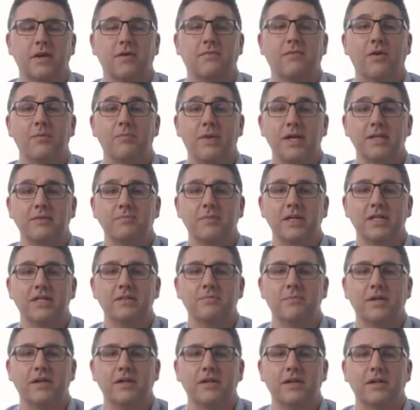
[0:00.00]
For best
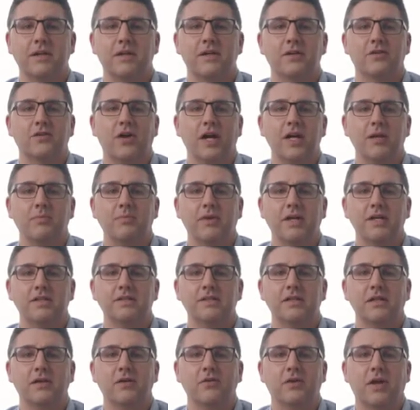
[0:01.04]
placement, try to place
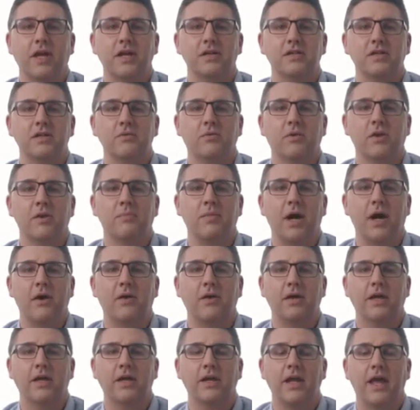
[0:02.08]
it in a location where the
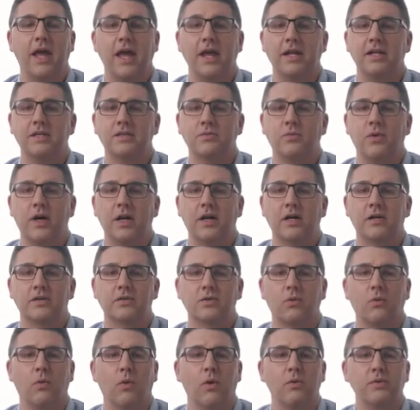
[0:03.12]
power kit and its
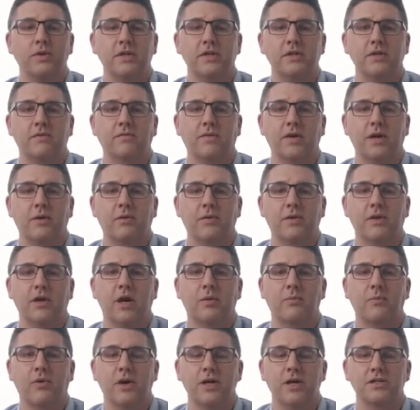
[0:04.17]
wires won't interfere with the
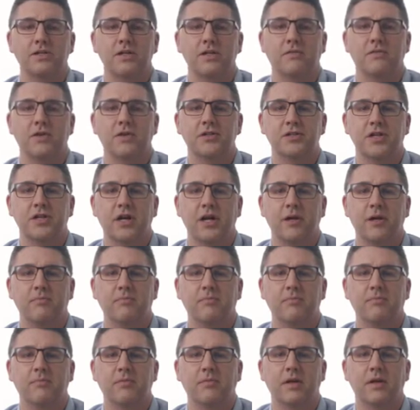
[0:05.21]
operation of your chime.
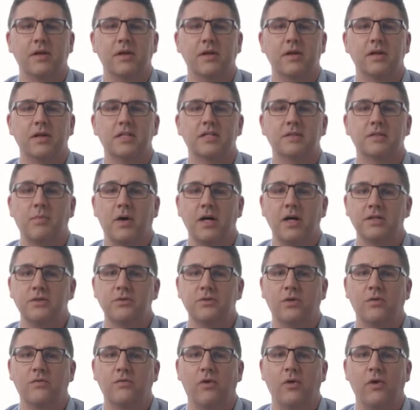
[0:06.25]
Spots
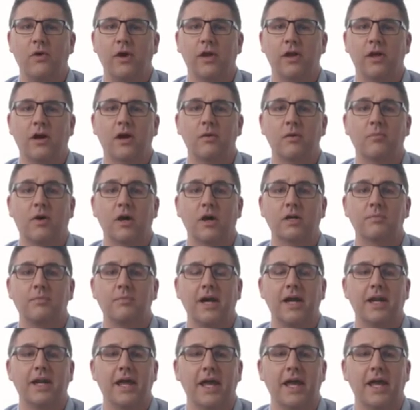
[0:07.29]
to avoid are marked
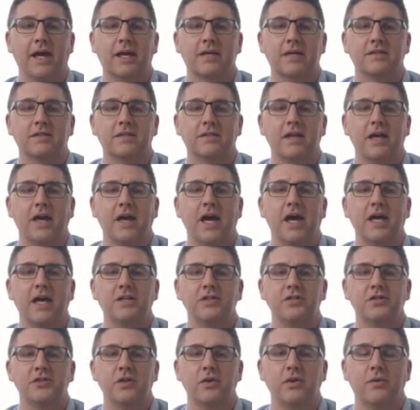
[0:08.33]
by an X,
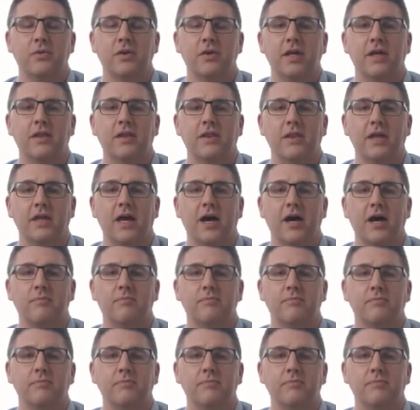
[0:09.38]
as shown in the app.